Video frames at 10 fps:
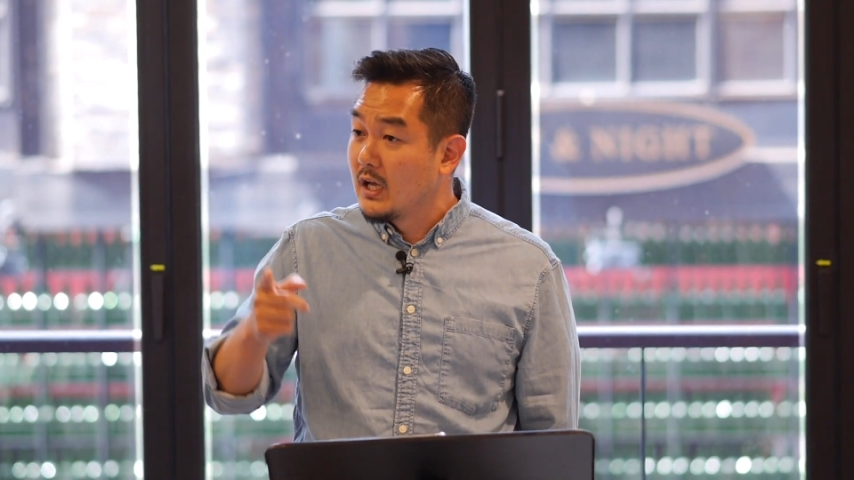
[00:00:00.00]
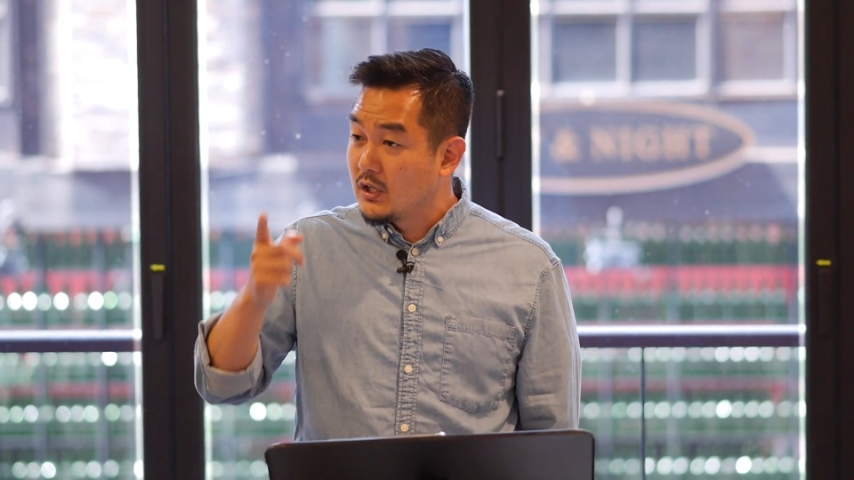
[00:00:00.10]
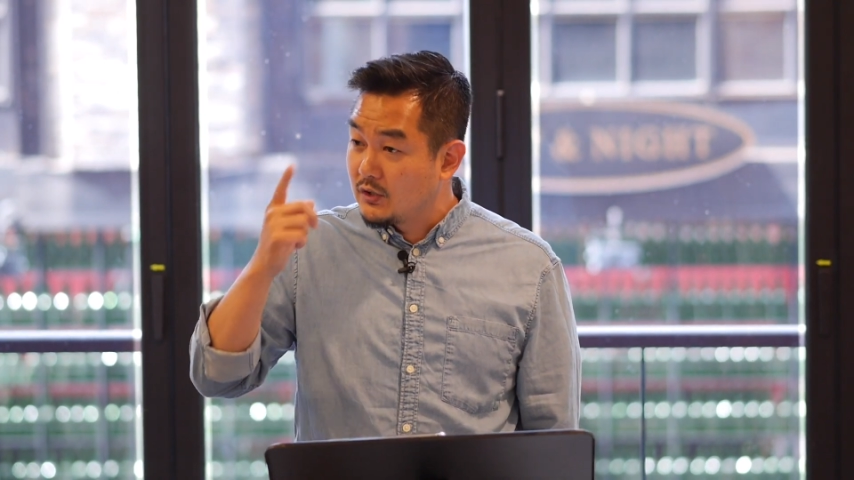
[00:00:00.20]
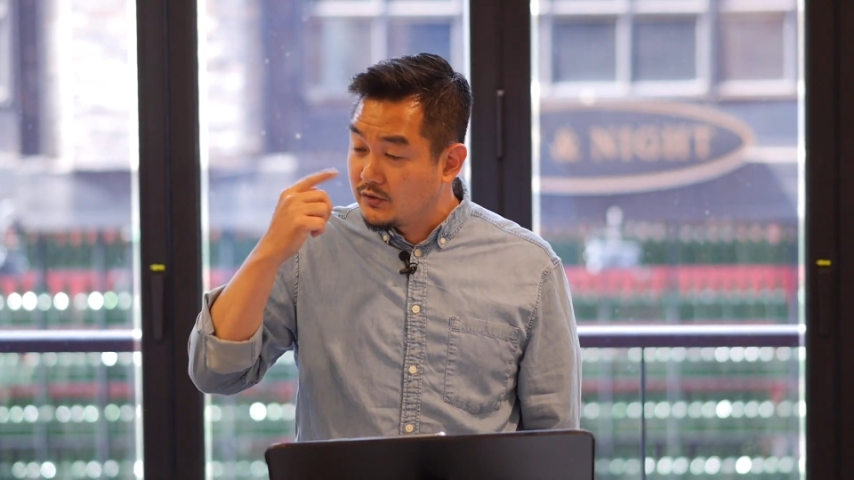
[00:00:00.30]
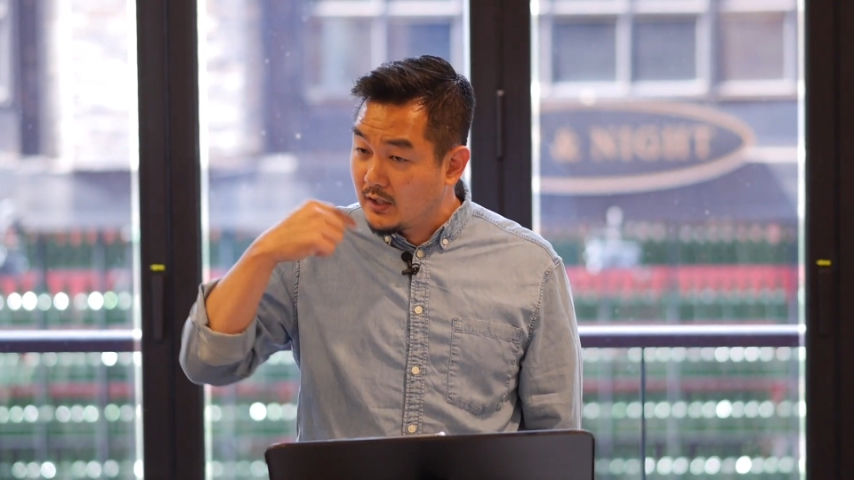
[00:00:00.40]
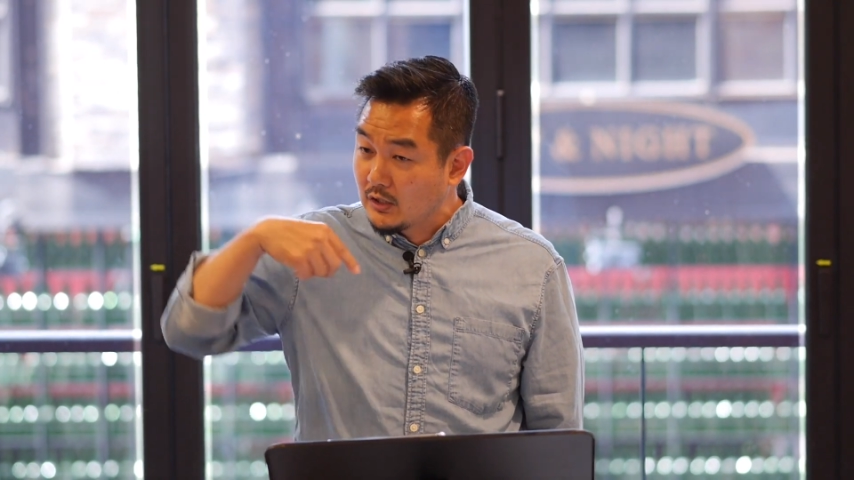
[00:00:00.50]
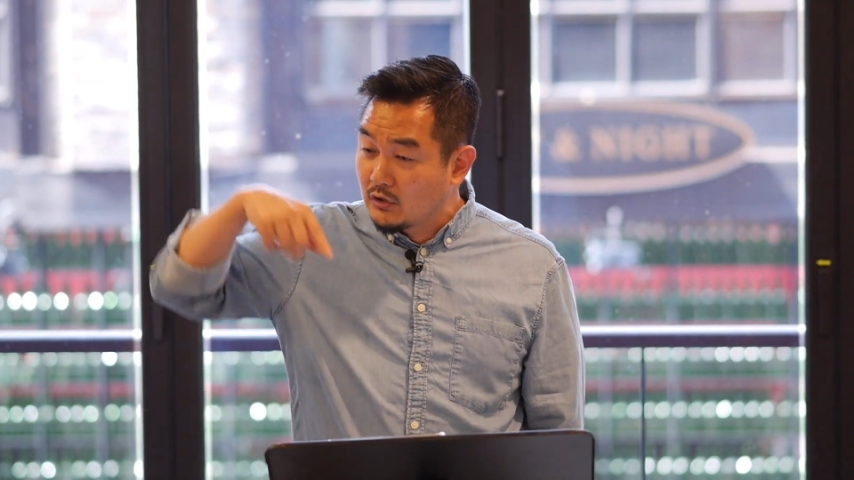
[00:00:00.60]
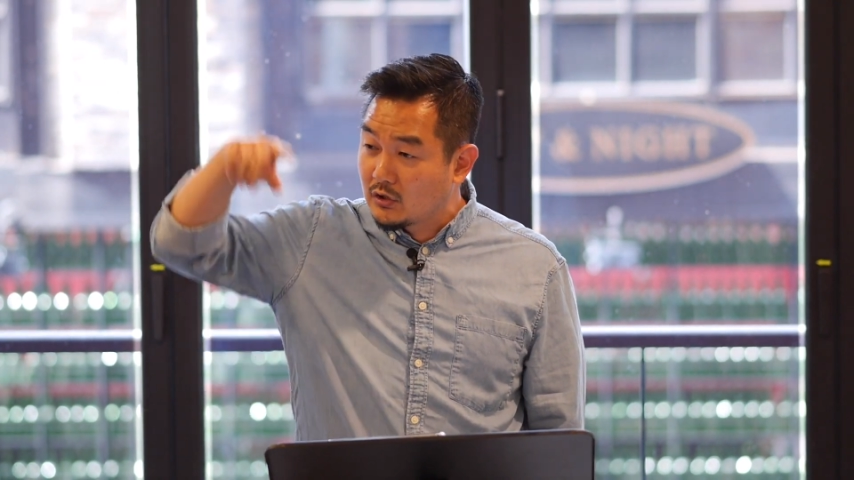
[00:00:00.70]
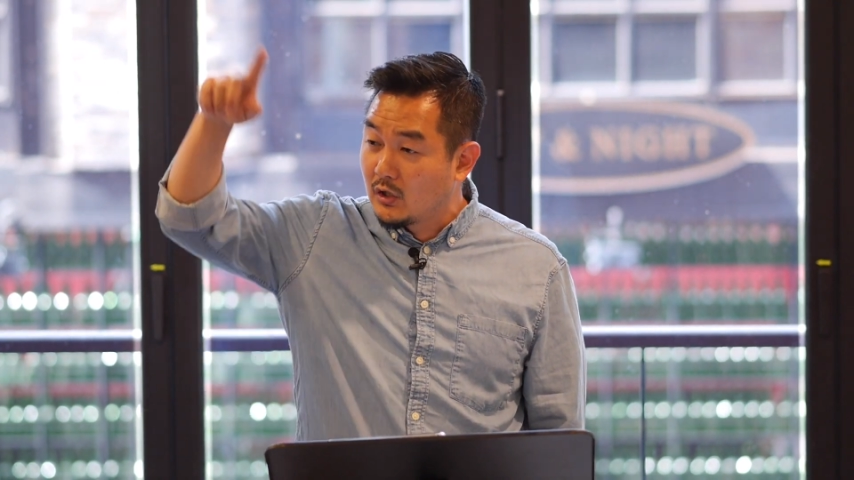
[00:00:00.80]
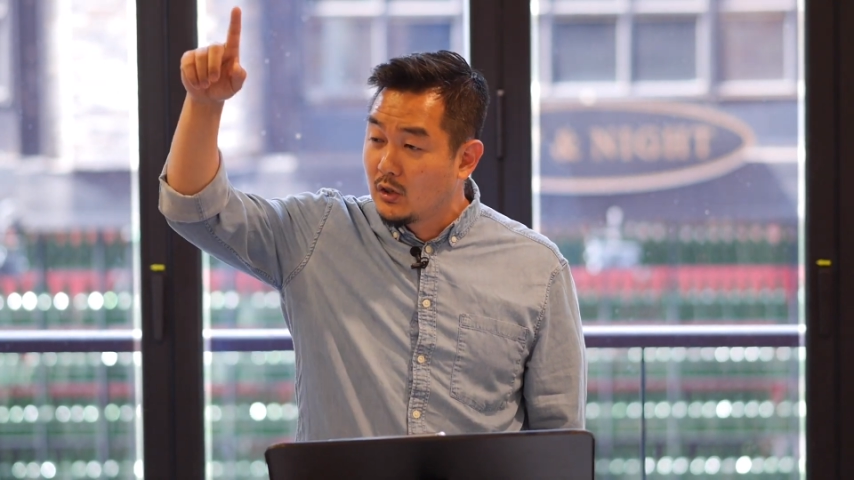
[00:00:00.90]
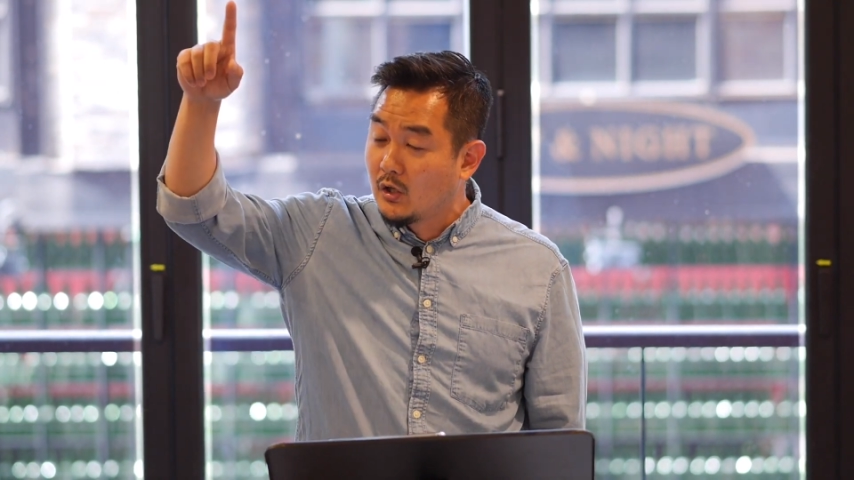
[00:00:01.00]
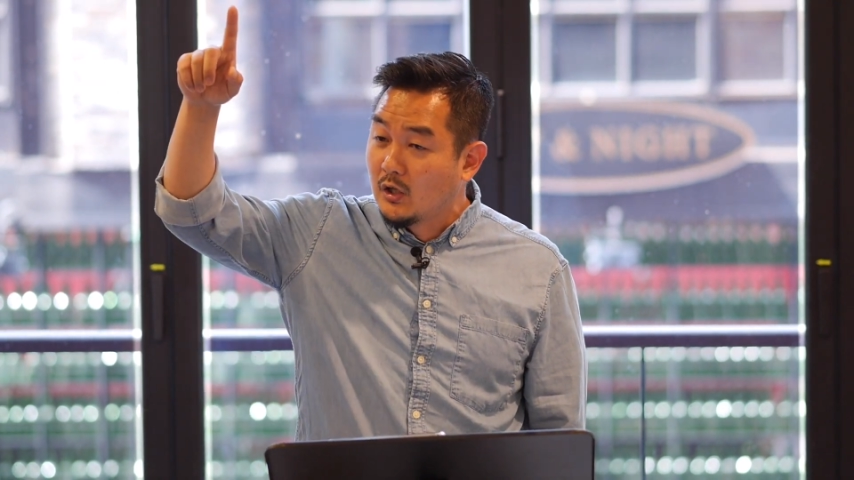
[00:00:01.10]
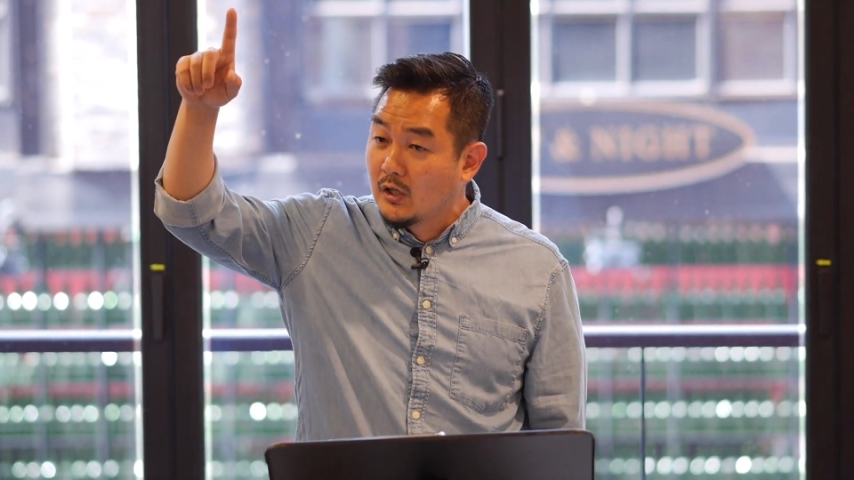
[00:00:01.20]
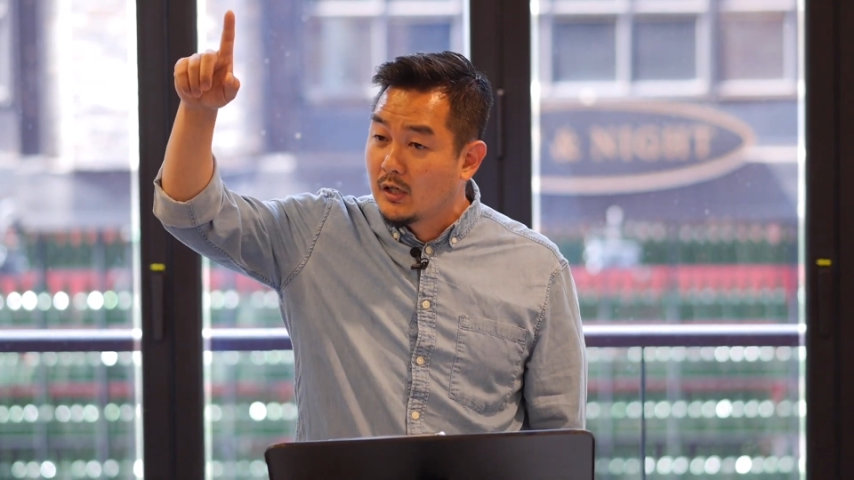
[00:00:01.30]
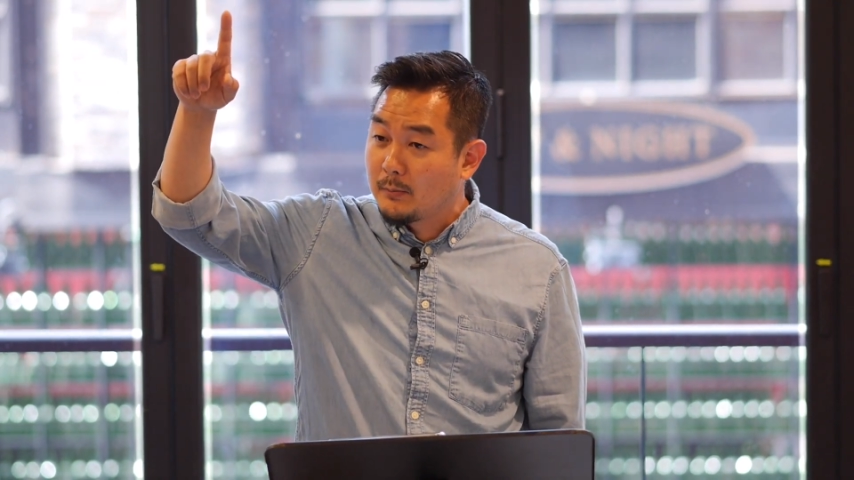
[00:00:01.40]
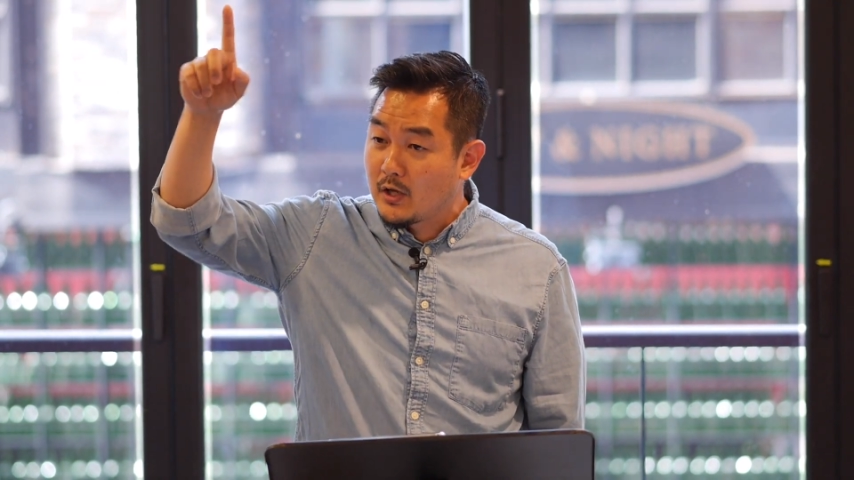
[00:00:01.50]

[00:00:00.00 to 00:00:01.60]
You sing to the Lord,